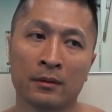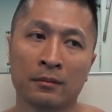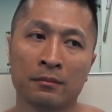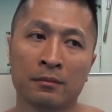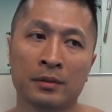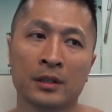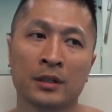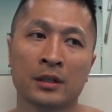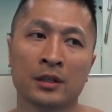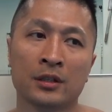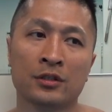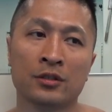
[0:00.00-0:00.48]

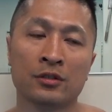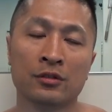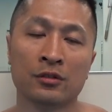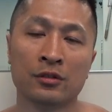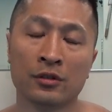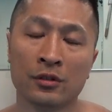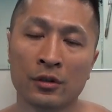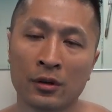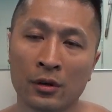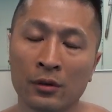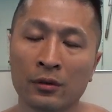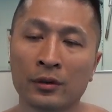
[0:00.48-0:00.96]
because you
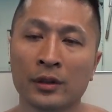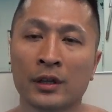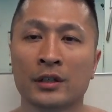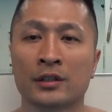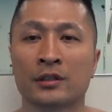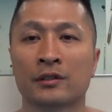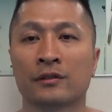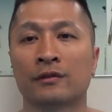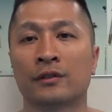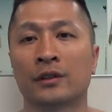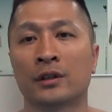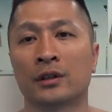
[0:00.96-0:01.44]
know
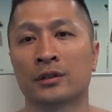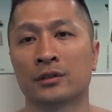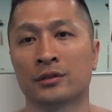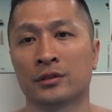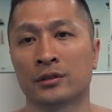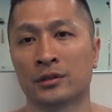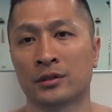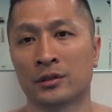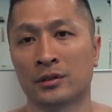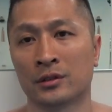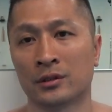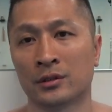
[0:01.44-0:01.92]
that's
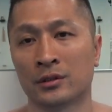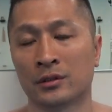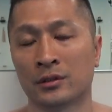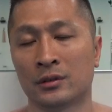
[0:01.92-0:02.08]
false.